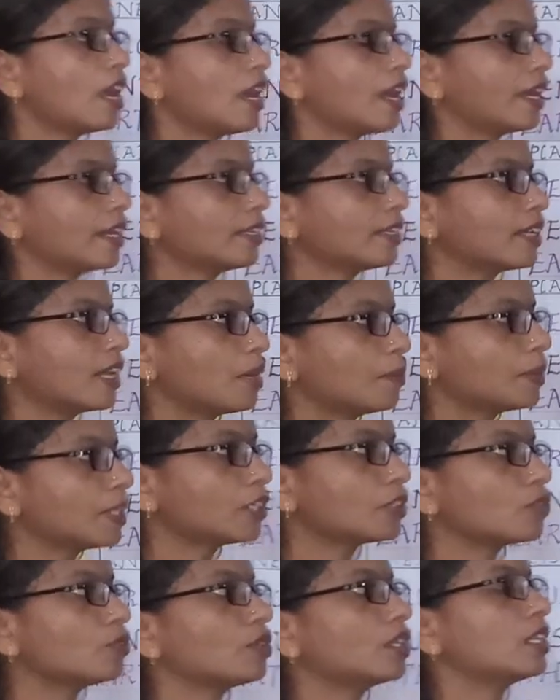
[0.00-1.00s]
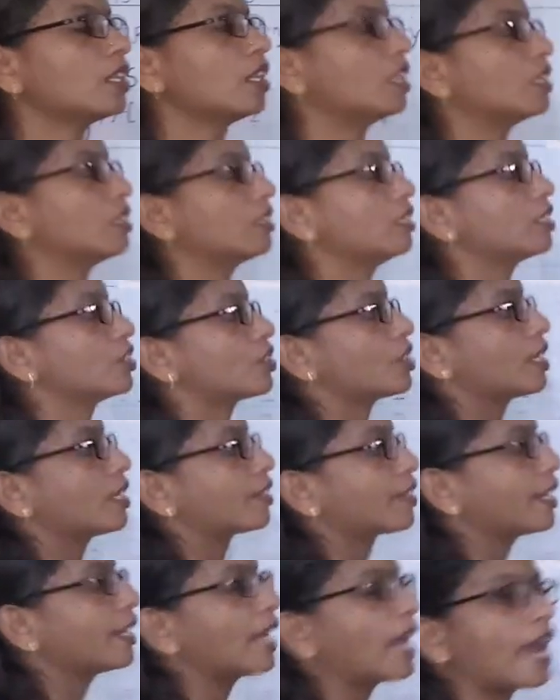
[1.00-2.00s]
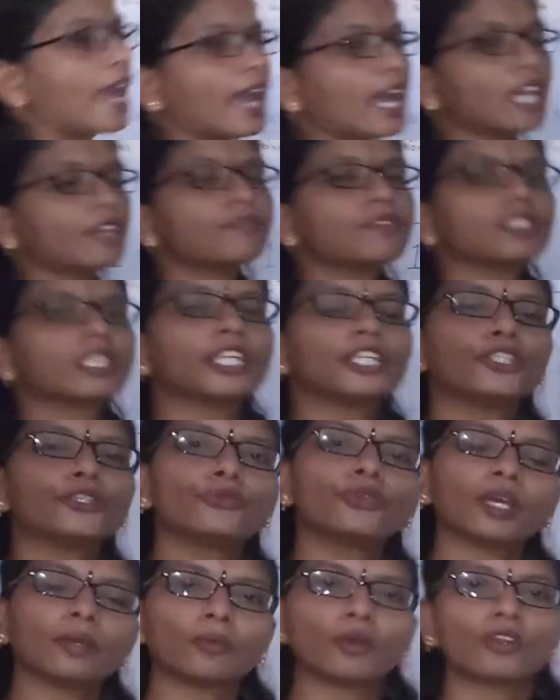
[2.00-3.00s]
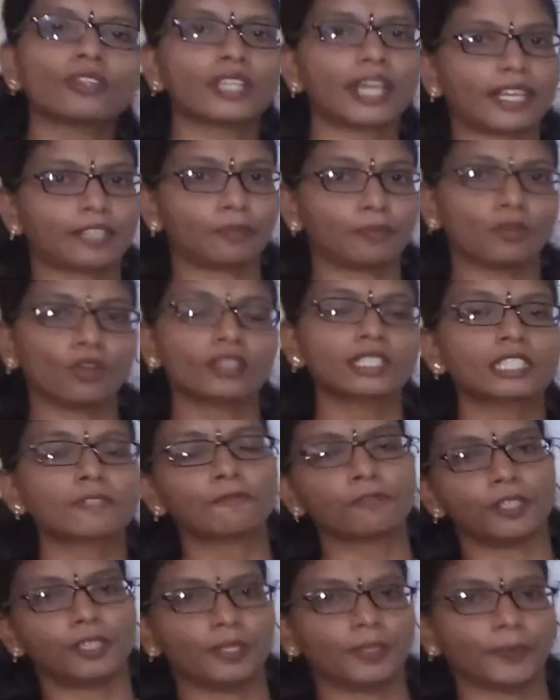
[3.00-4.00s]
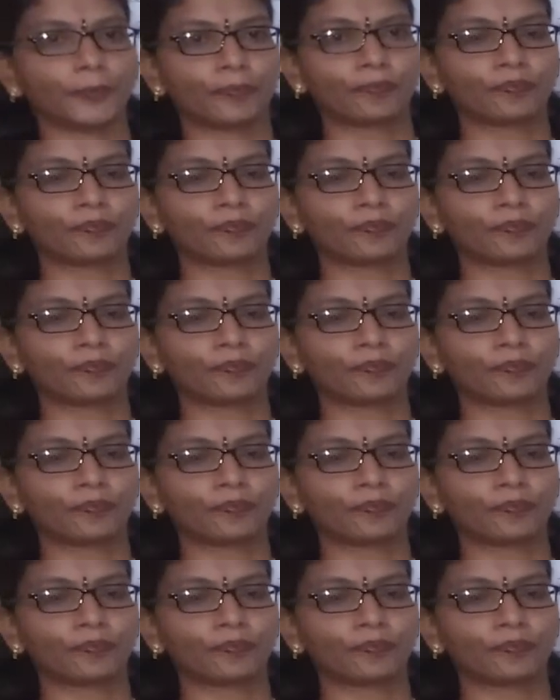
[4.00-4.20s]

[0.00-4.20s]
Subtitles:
And coming to the Earth, children, I have said you about atmosphere.